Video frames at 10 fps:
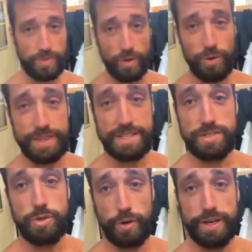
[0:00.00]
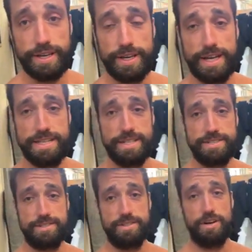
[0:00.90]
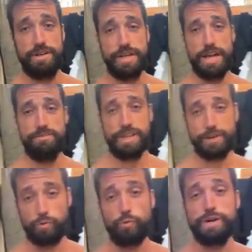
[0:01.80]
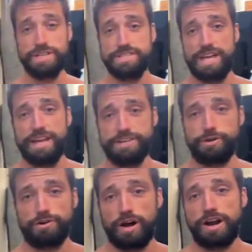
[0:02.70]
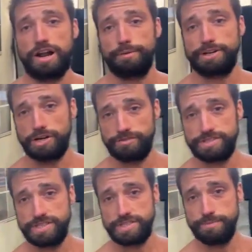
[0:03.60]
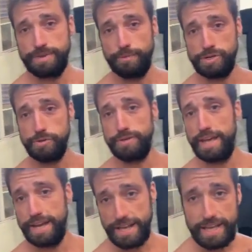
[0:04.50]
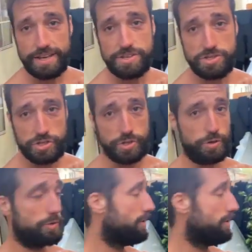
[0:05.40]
What that's doing is it's starting to kind of like reset your autonomic nervous system. And when you get into